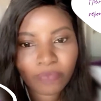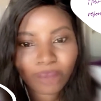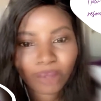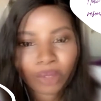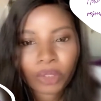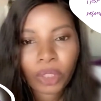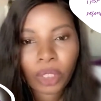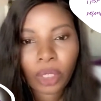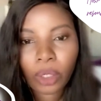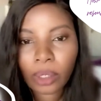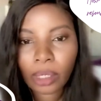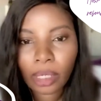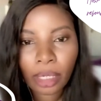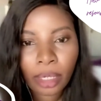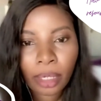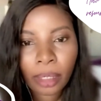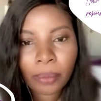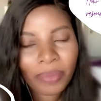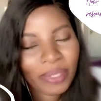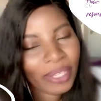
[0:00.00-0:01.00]
So
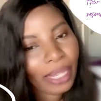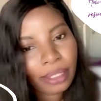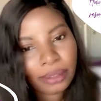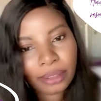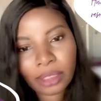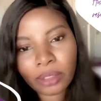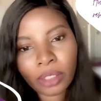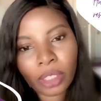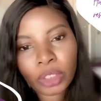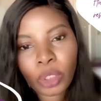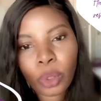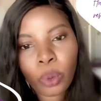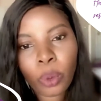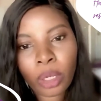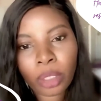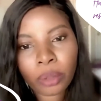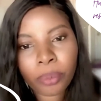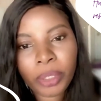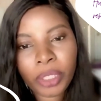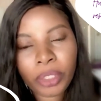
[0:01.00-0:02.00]
yes, the doctor
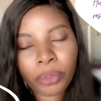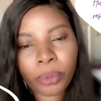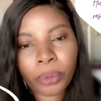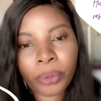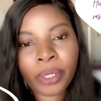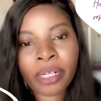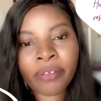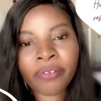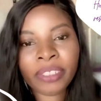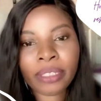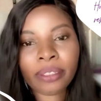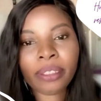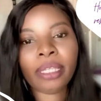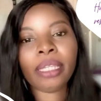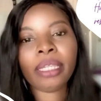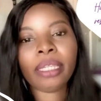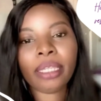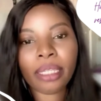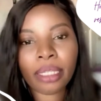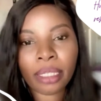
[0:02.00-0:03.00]
walked me through
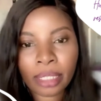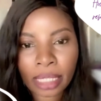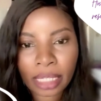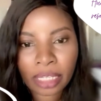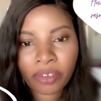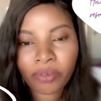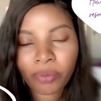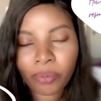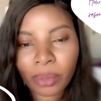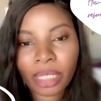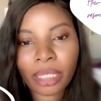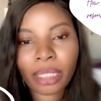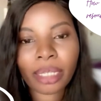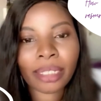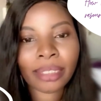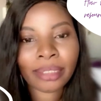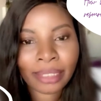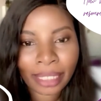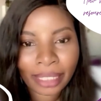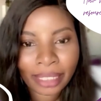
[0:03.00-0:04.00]
everything. He gave me
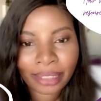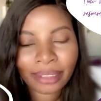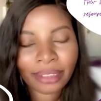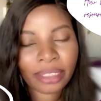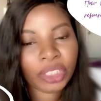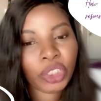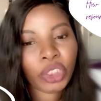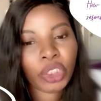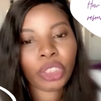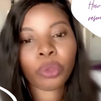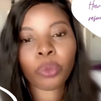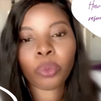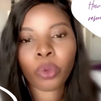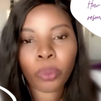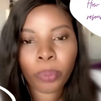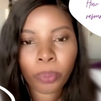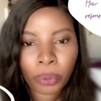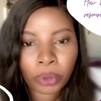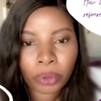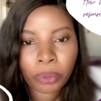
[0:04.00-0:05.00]
a dietitian who
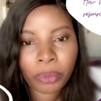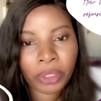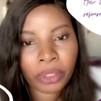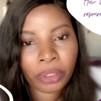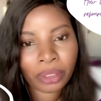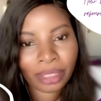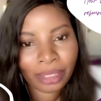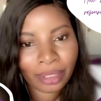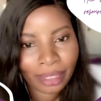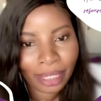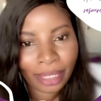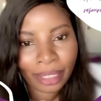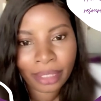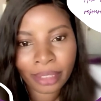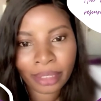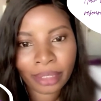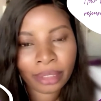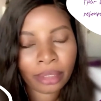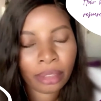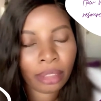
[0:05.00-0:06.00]
put me on a
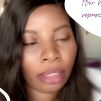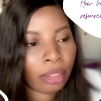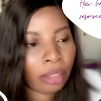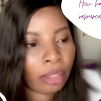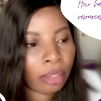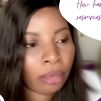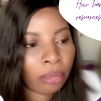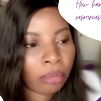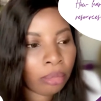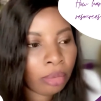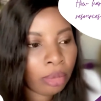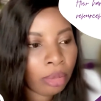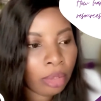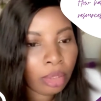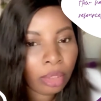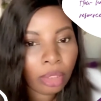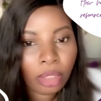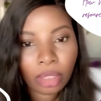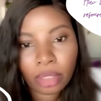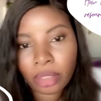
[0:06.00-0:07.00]
diet,
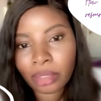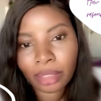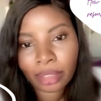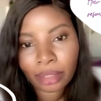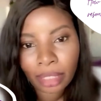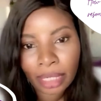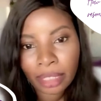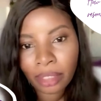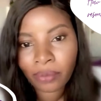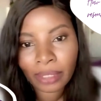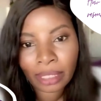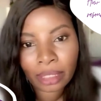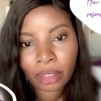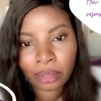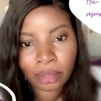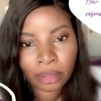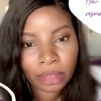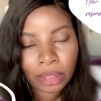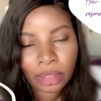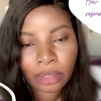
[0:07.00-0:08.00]
kind of like a
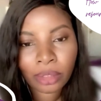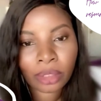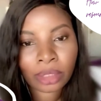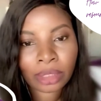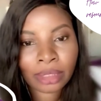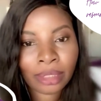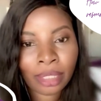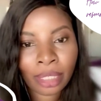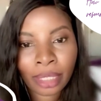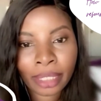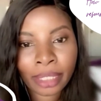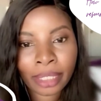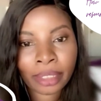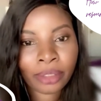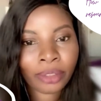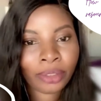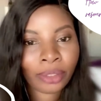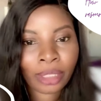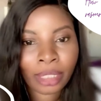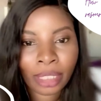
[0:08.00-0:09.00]
detox diet
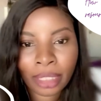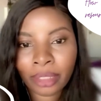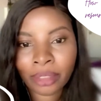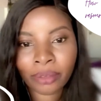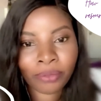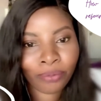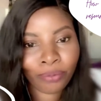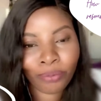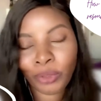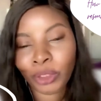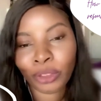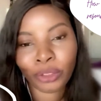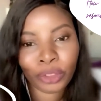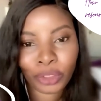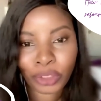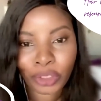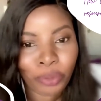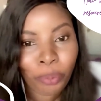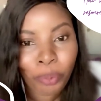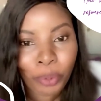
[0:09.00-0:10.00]
to kind of,
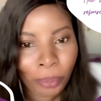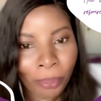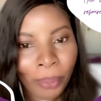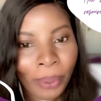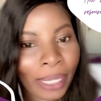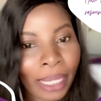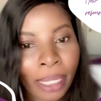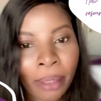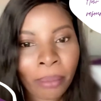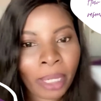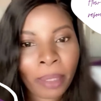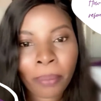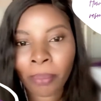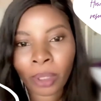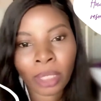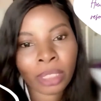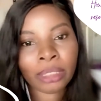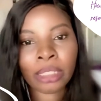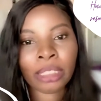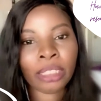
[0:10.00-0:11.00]
just prepare my
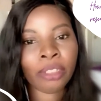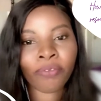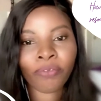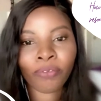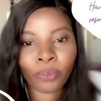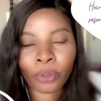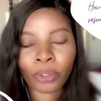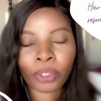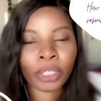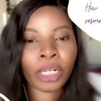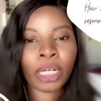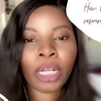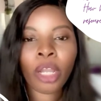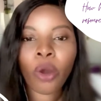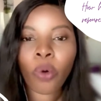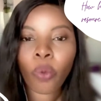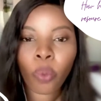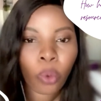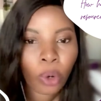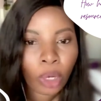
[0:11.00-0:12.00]
body for
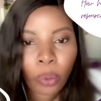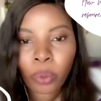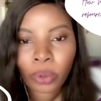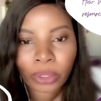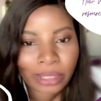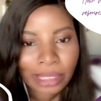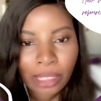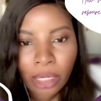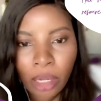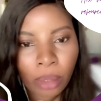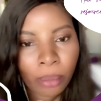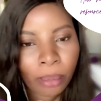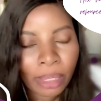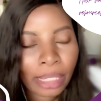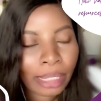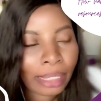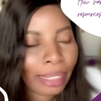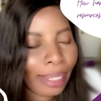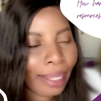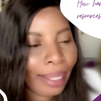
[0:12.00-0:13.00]
what was
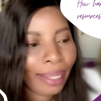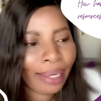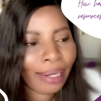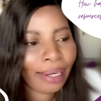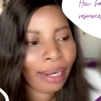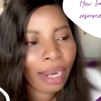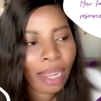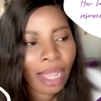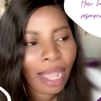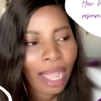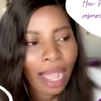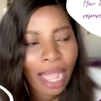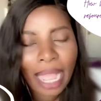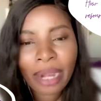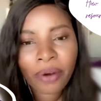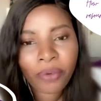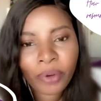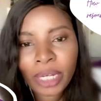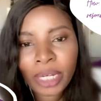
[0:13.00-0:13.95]
coming. And I really